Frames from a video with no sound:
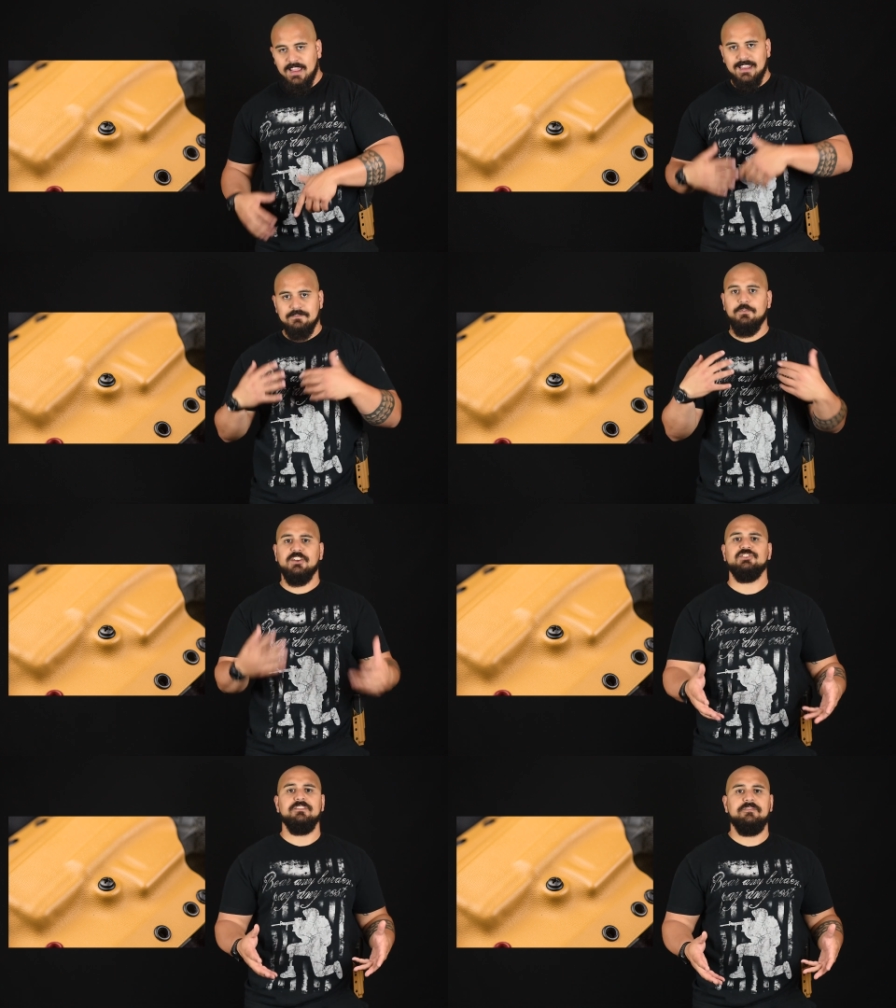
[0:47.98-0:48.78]
and
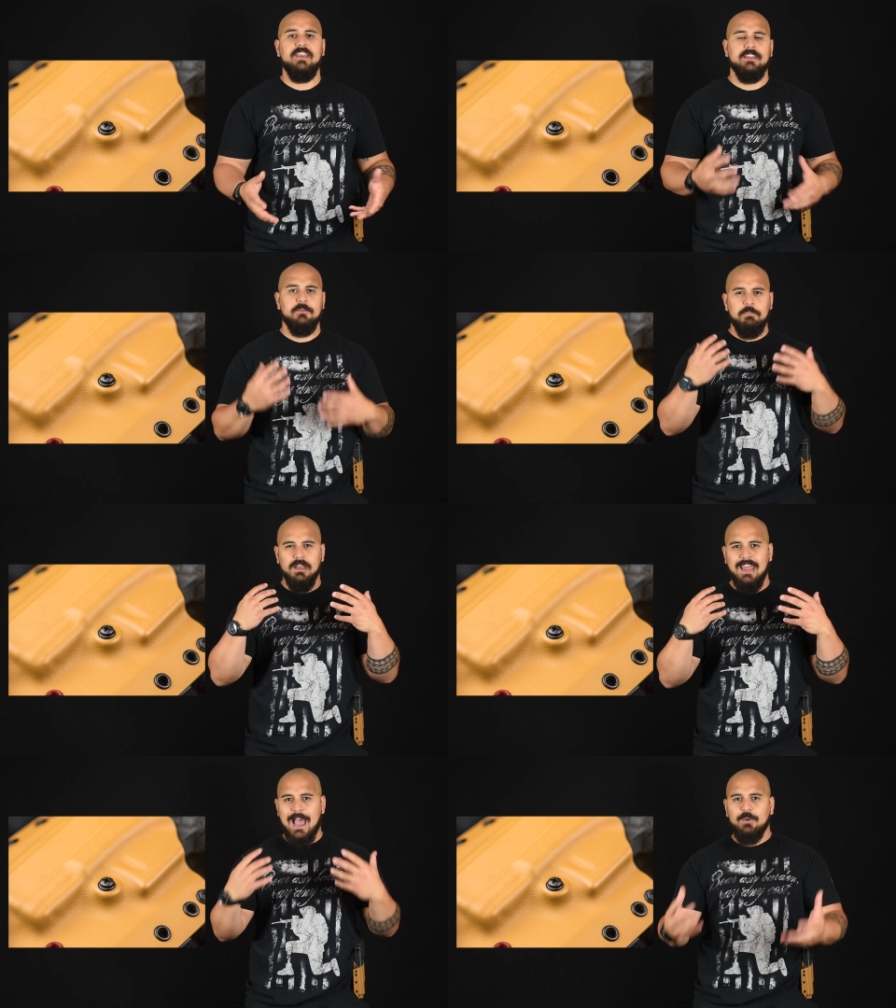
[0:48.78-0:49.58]
friction fit,
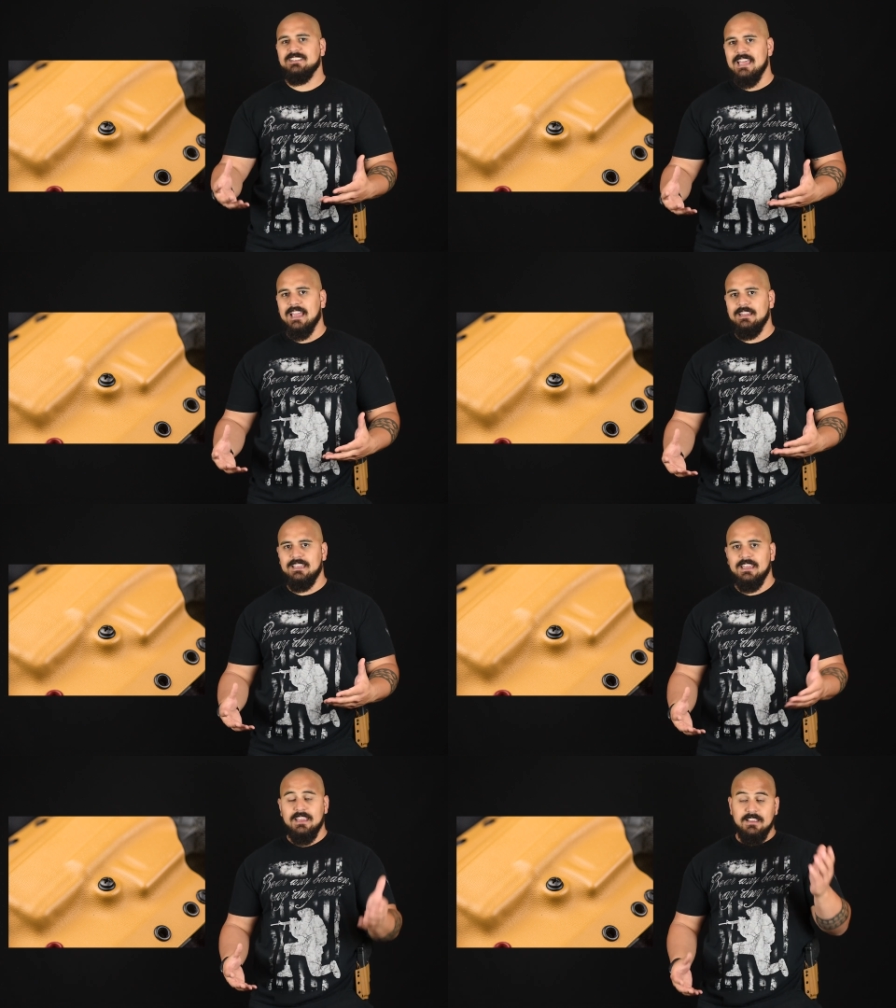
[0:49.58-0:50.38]
but how
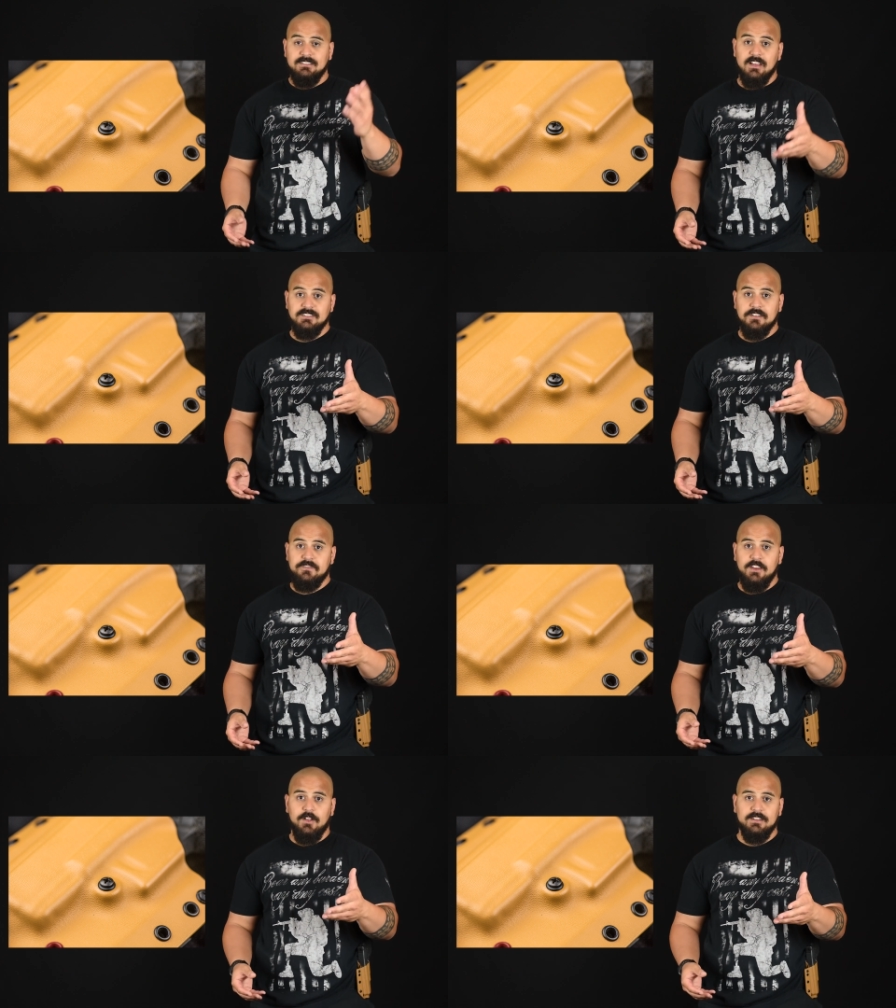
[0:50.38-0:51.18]
exactly does it
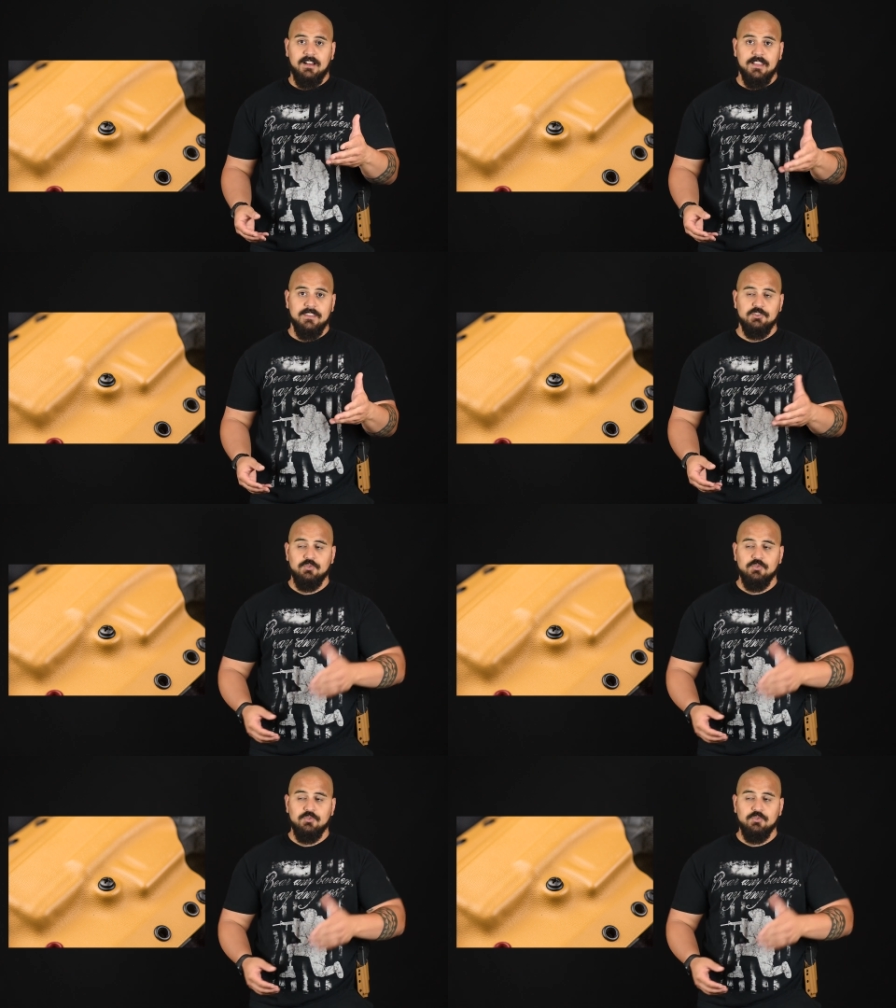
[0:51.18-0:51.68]
feel on the